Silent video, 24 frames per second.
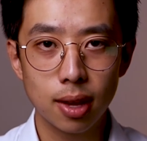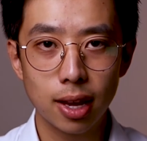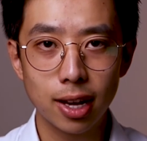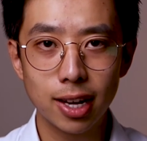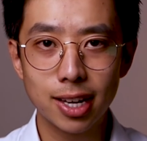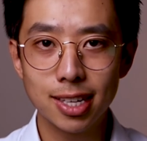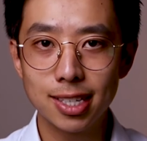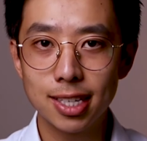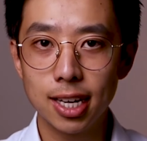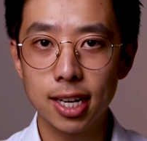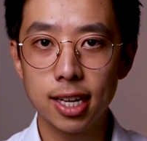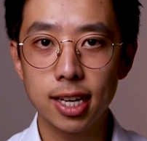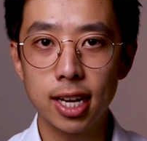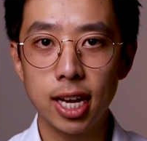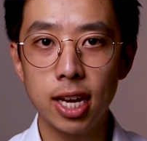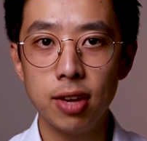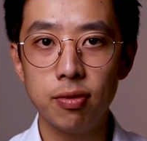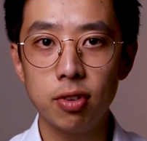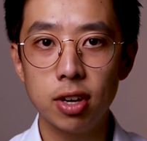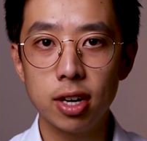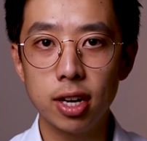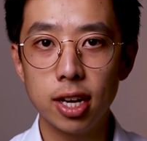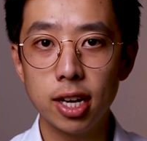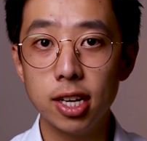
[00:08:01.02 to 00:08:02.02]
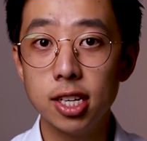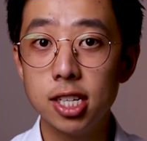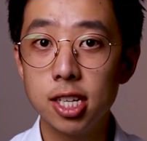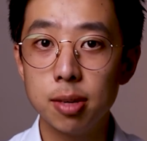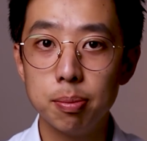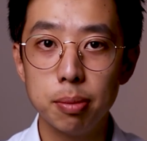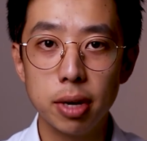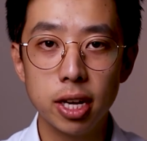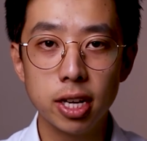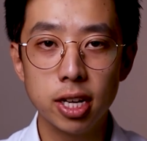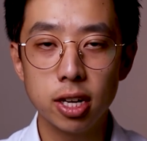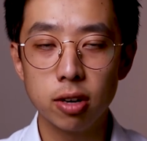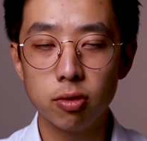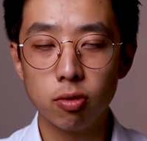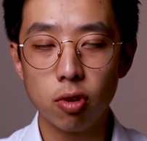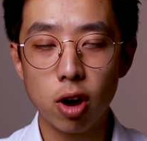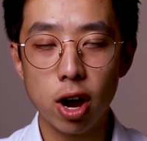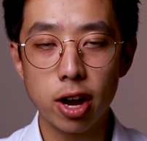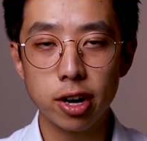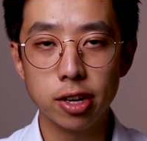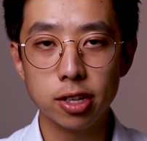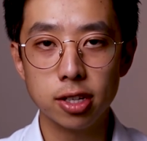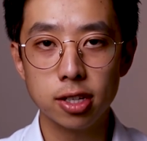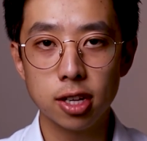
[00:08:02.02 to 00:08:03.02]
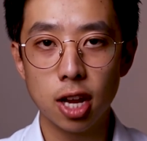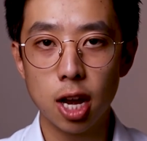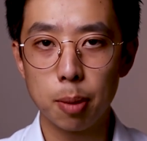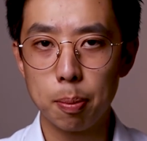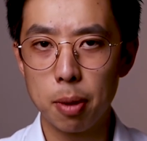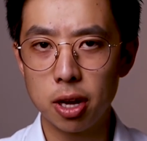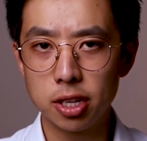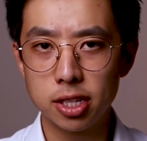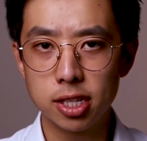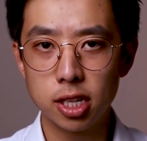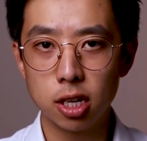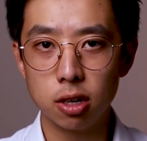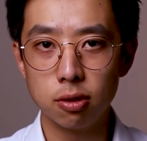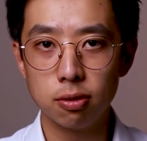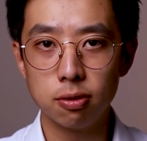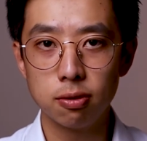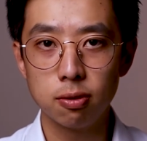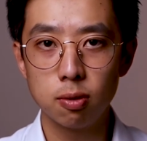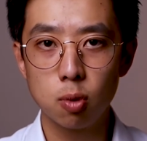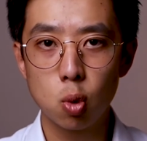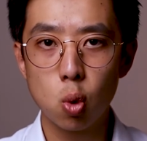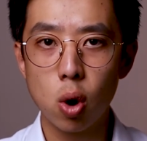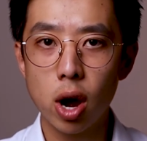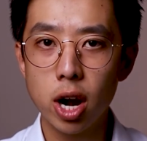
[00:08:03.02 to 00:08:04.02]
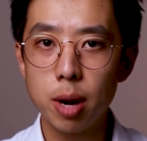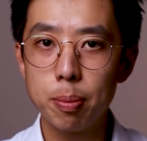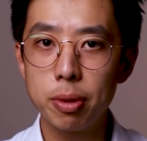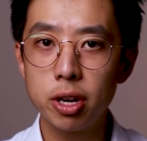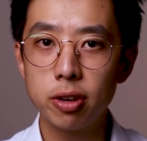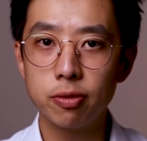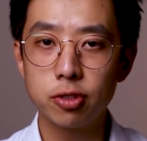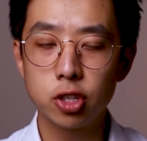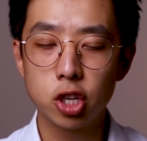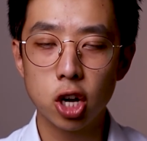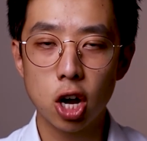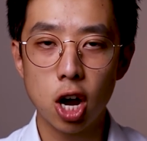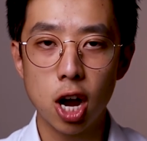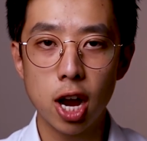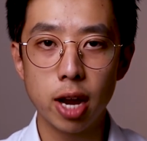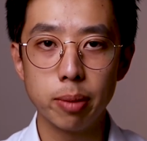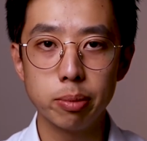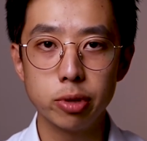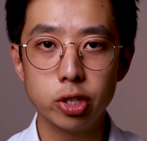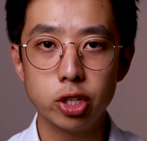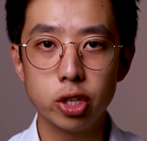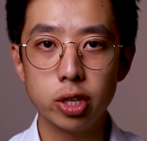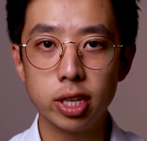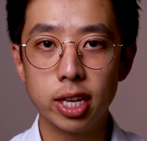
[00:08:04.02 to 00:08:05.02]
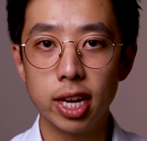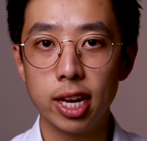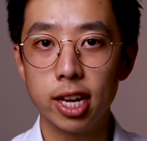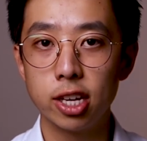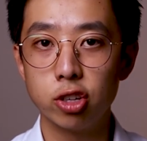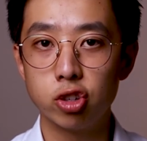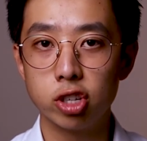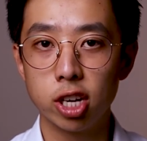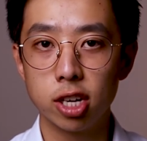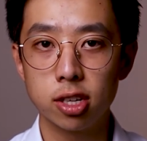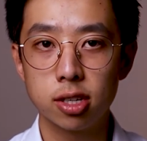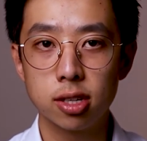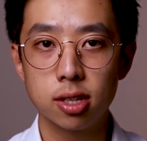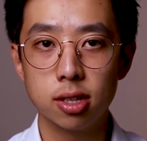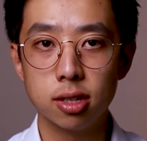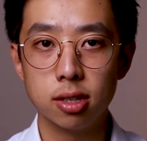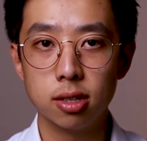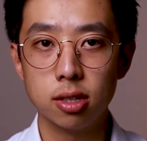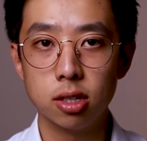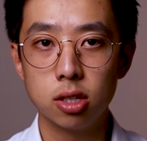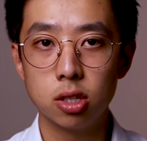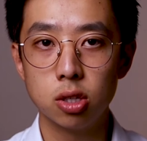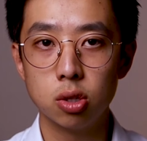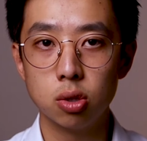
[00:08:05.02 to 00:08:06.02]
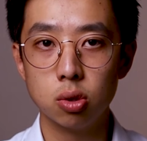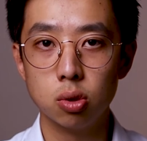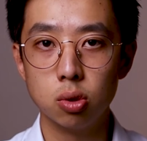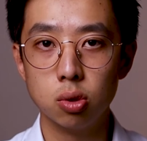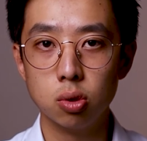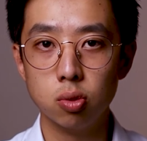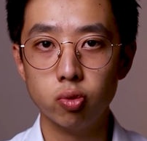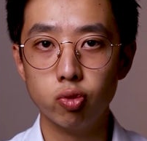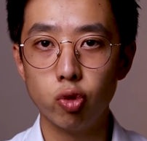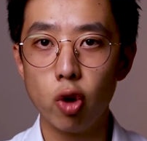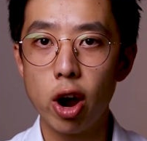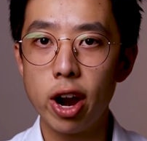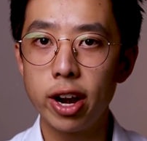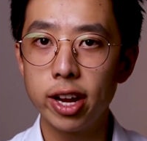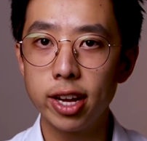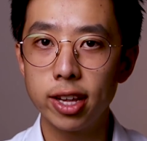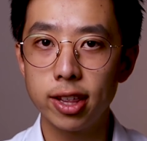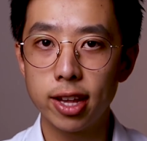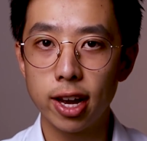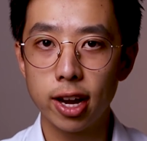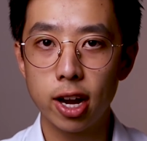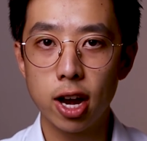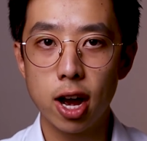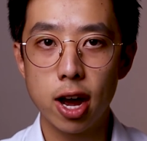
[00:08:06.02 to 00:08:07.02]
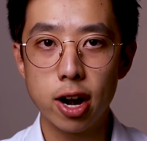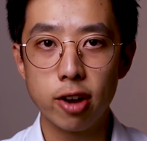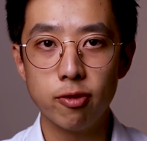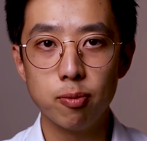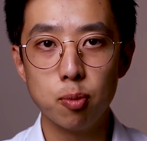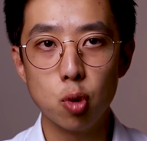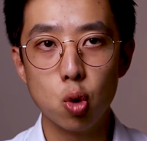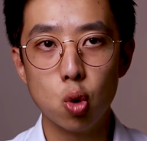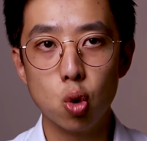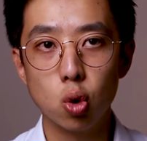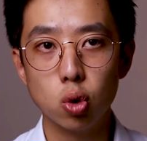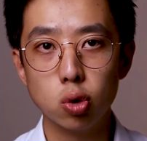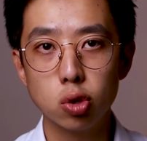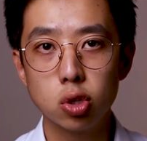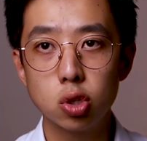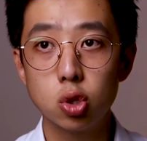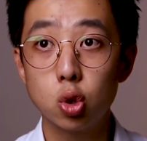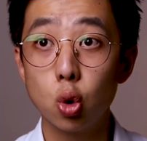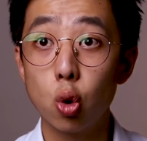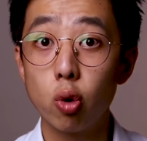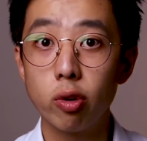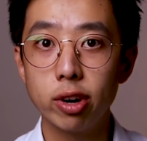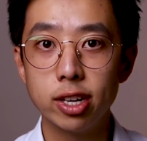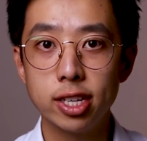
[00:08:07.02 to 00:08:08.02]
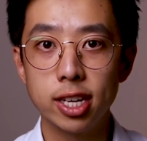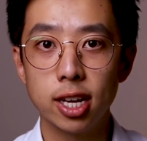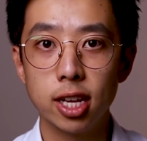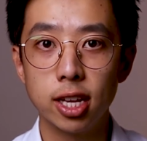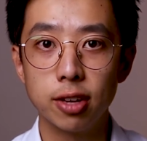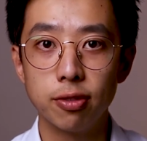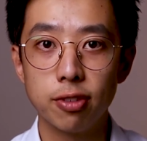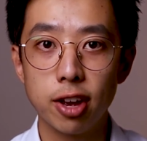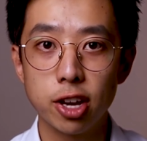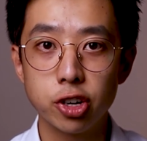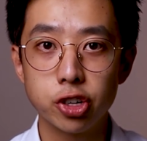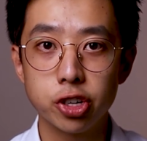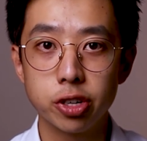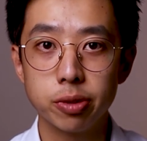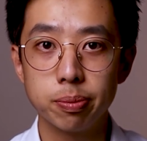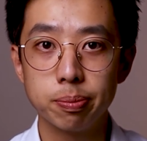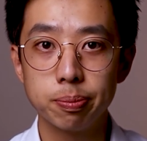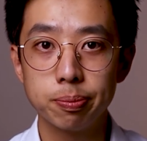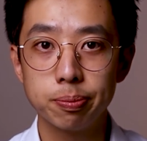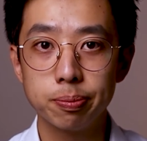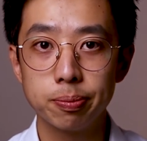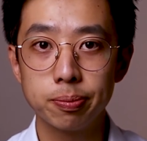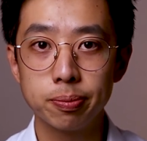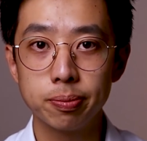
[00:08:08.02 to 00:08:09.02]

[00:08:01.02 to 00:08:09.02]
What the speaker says: and can take even intermediate writers like myself quite a bit of time to get adjusted to writing in that kind of more storytelling fashion.